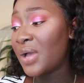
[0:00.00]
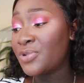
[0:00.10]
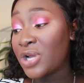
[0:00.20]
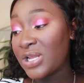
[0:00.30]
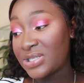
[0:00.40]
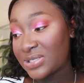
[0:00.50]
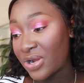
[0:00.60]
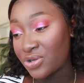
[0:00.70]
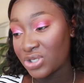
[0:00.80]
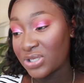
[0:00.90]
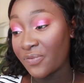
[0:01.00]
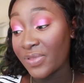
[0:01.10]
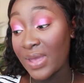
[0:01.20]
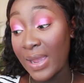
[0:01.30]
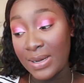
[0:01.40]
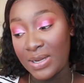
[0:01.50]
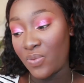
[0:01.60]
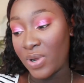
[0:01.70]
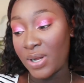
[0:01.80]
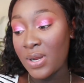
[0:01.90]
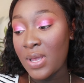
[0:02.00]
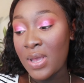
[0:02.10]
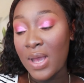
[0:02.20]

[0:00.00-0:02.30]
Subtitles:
You can't just surround yourself with anyone.